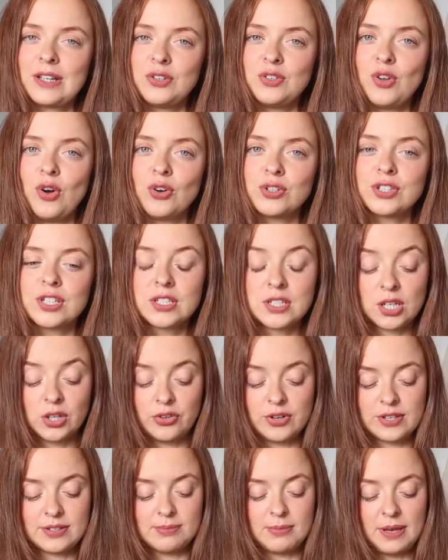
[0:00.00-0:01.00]
nod to
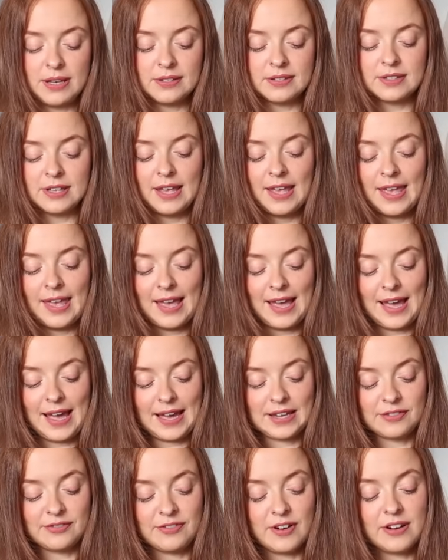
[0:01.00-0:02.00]
Christmas,
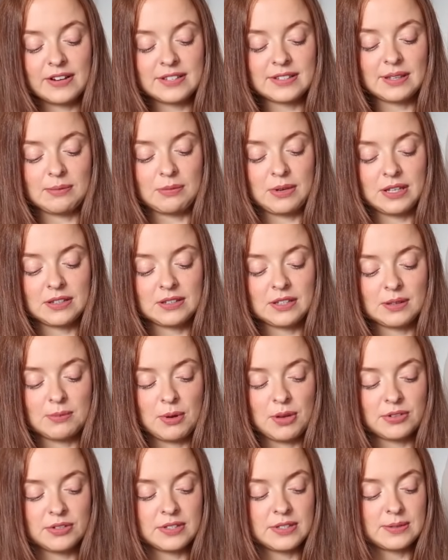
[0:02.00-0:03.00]
and very similar to the
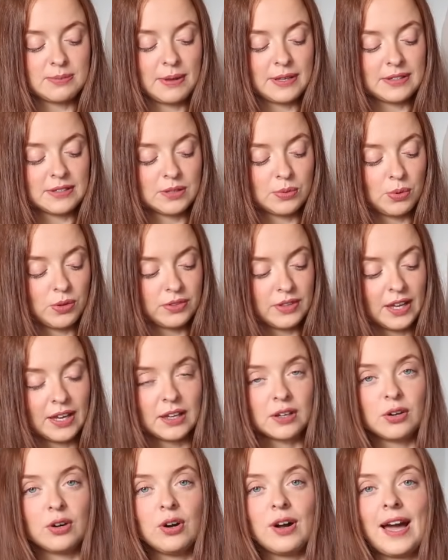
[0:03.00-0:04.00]
Marks and Spencer one that I
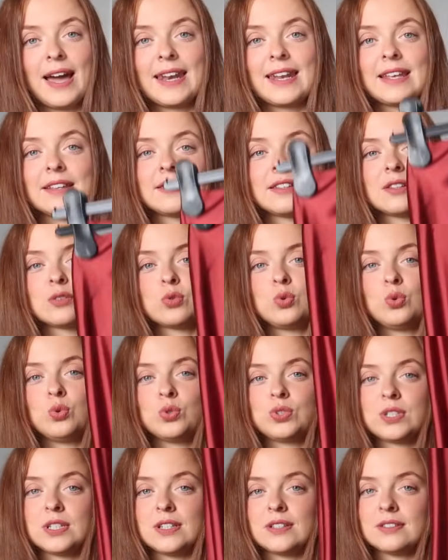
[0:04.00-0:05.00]
got, and it is this
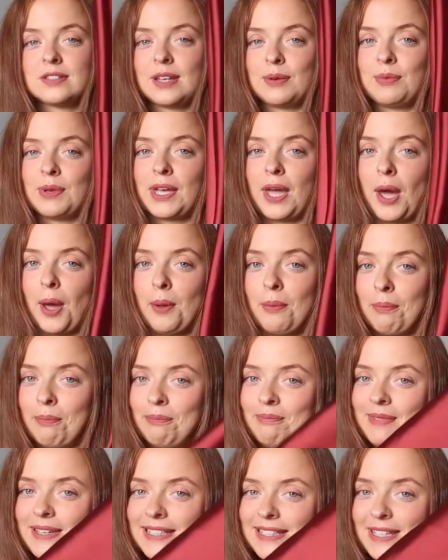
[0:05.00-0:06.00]
gorgeous, here we go,
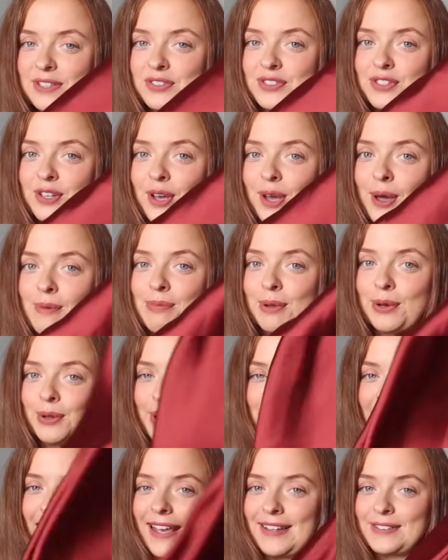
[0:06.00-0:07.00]
midi skirt. But
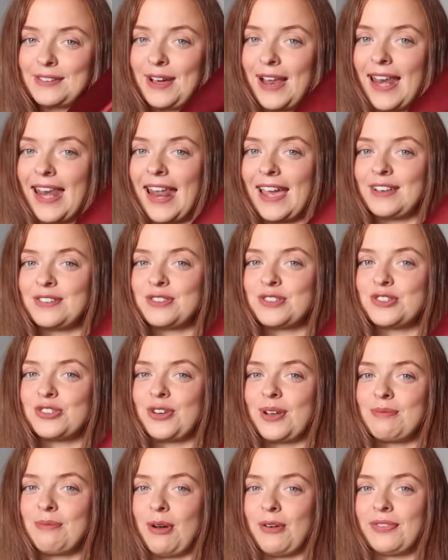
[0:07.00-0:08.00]
look at it, it's got a lace
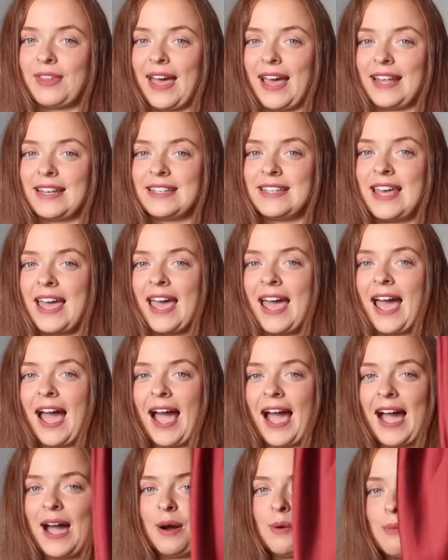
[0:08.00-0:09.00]
trim on the end.
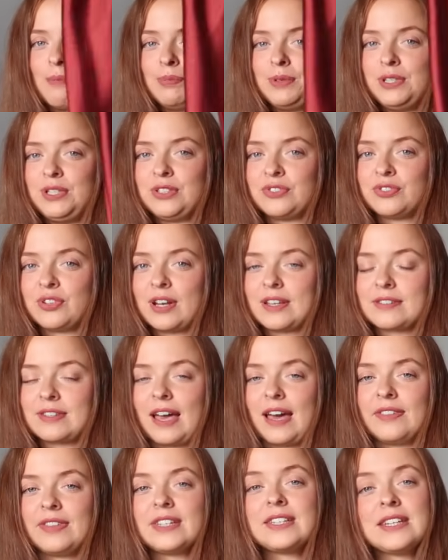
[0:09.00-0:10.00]
How beautiful is
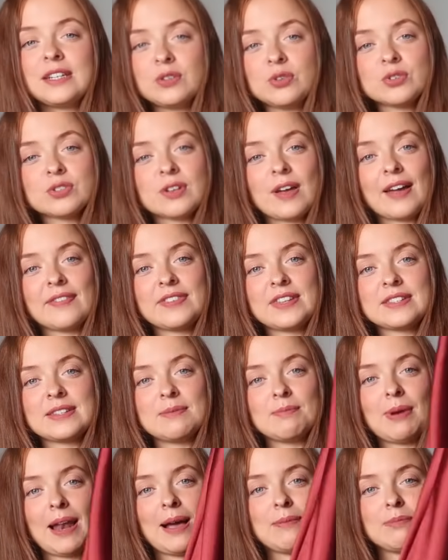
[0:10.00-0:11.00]
that? They did also have this
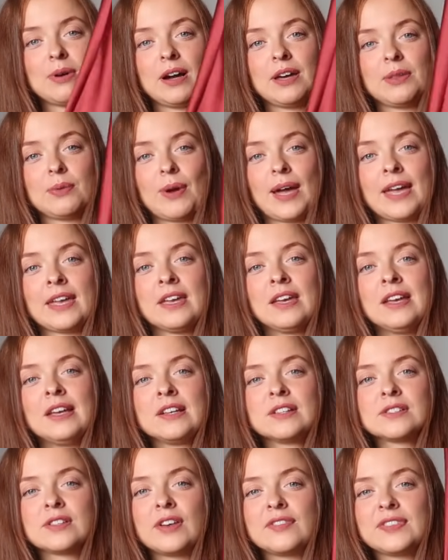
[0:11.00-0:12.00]
in black, by the way,
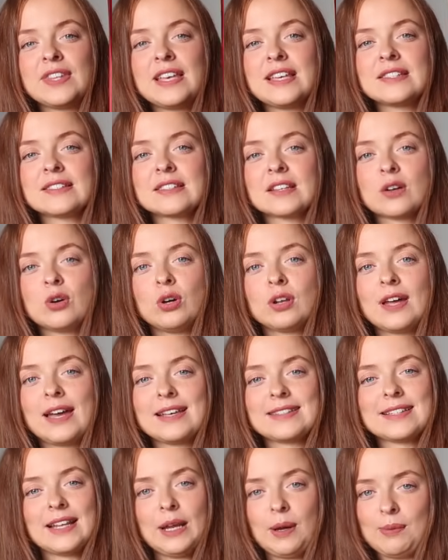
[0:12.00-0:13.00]
so if this colour
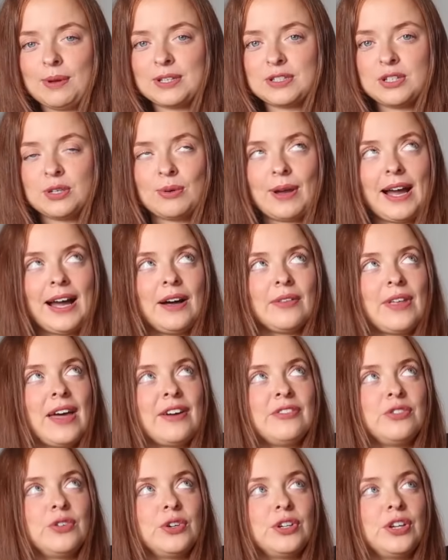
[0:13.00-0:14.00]
is a little bit too out
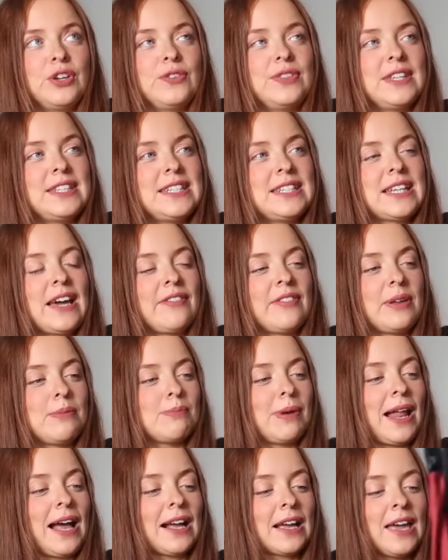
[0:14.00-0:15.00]
there for you, they did have it in
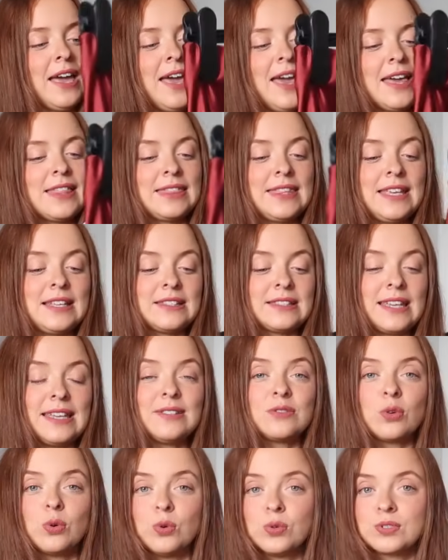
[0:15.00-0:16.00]
black. This
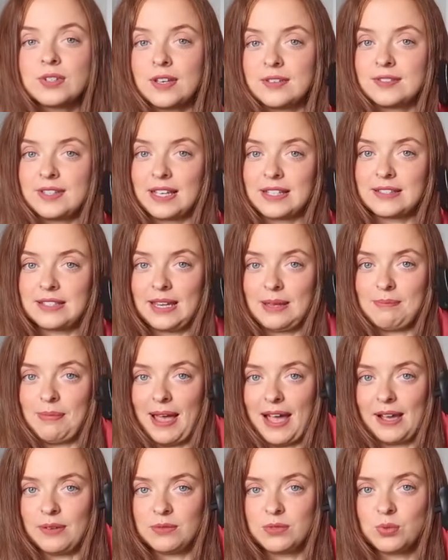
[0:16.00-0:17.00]
is also
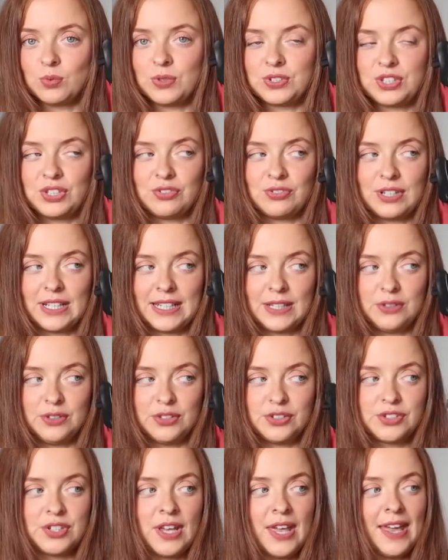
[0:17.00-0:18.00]
£16, which is really
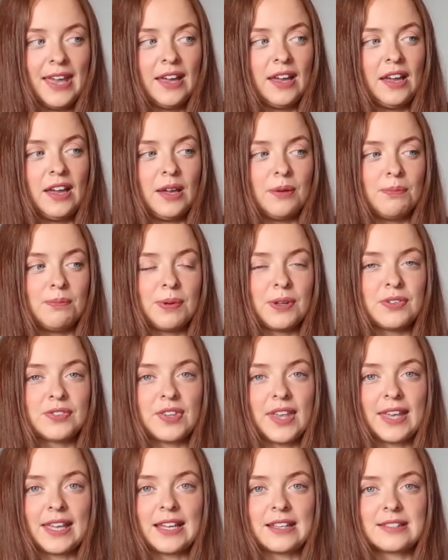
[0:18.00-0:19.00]
good, because
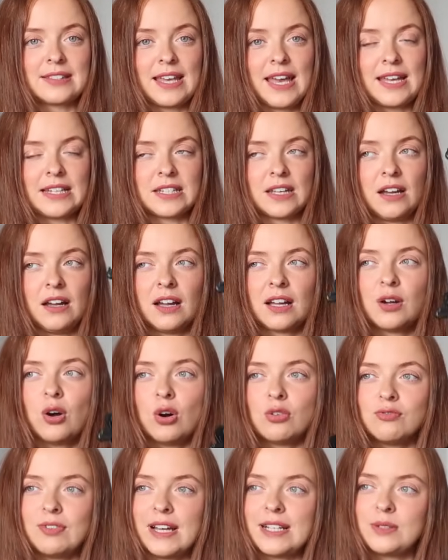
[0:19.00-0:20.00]
like I said, I
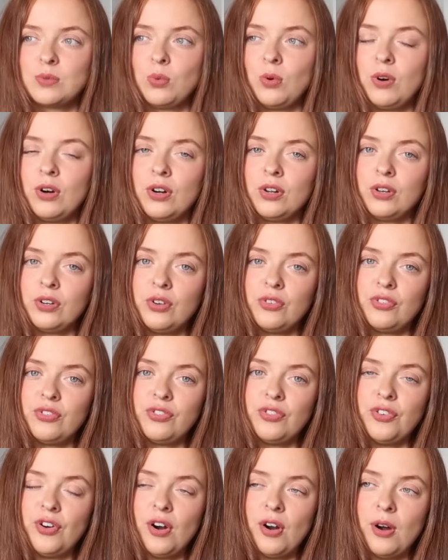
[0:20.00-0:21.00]
got a red one
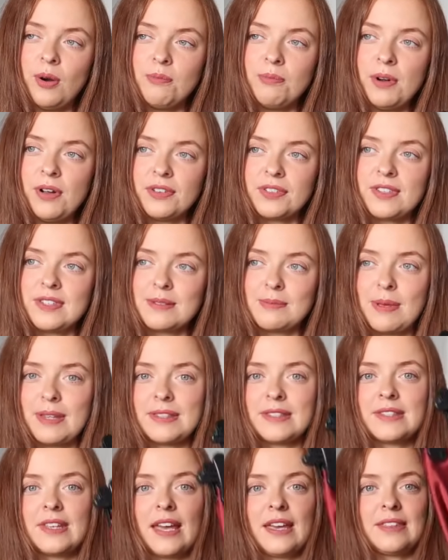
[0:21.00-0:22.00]
from Marks and
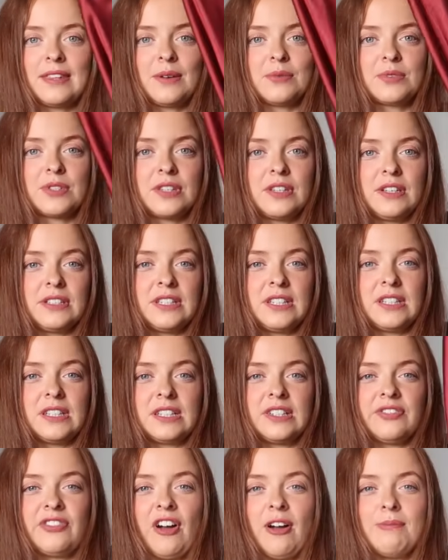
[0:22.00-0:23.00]
Spencer and that was
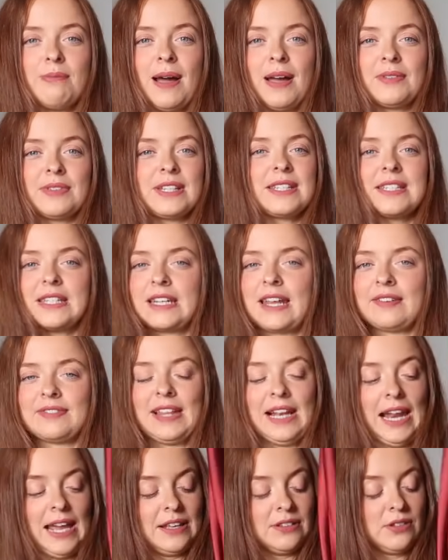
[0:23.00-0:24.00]
£35. It didn't have
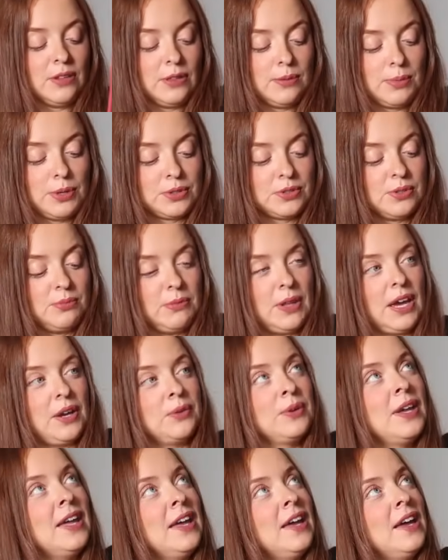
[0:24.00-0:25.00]
the lace on the bottom though.